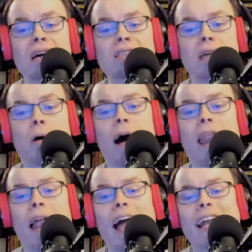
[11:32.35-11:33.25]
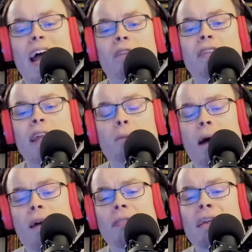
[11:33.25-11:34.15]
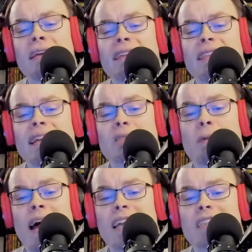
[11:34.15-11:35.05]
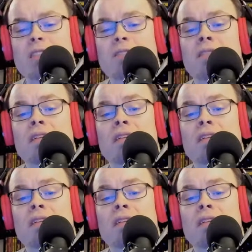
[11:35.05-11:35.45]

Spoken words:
So I like everything about this match.